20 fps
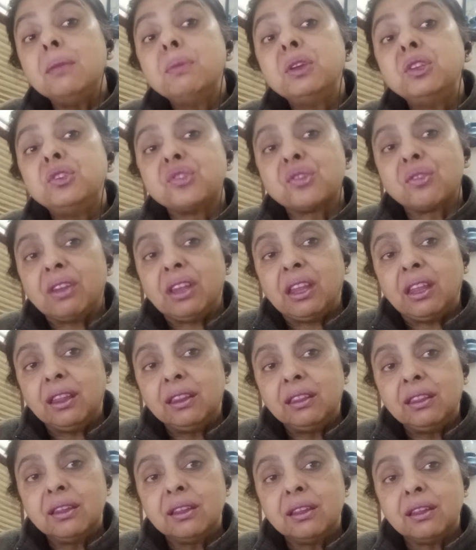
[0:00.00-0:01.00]
imagery
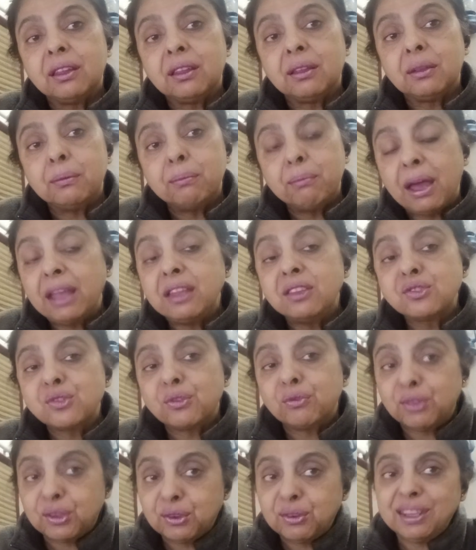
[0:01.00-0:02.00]
in the minds
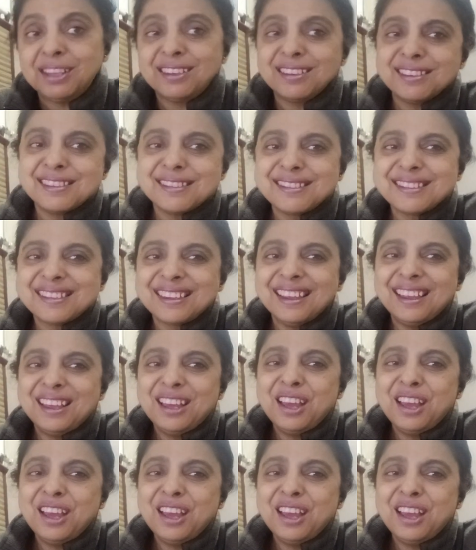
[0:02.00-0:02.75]
of the readers.